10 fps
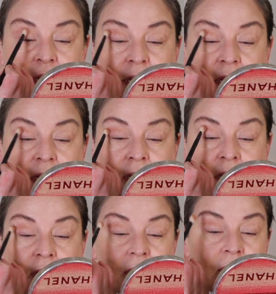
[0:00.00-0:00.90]
be.
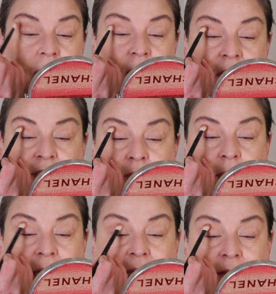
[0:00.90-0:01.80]
Well, I do
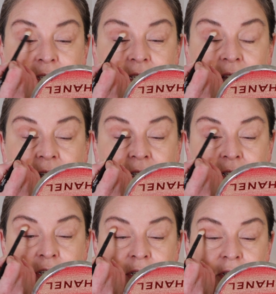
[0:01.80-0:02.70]
have a socket,
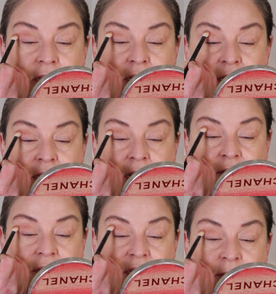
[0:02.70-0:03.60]
it's just, it's not
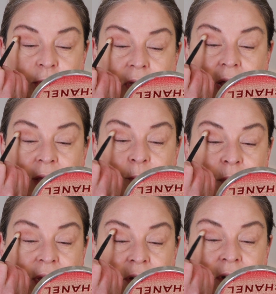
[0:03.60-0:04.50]
visible. I'm
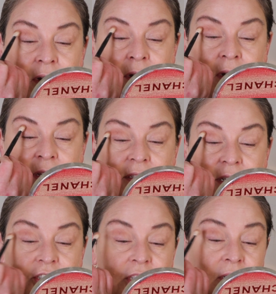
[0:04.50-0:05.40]
barely
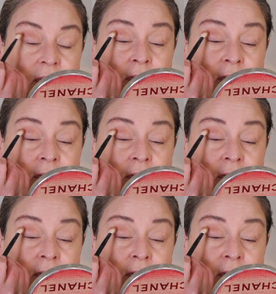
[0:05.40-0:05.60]
touching.